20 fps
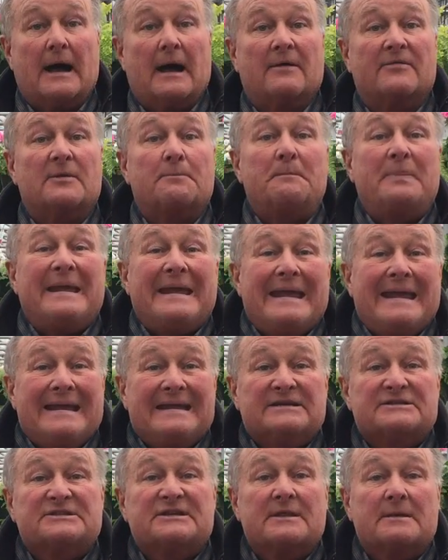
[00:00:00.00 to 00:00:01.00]
the
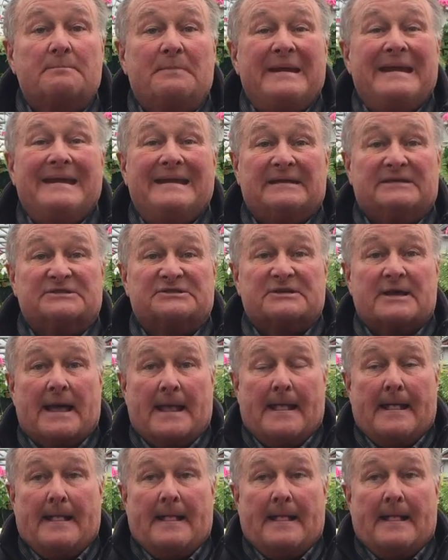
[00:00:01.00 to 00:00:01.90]
peas and the beans,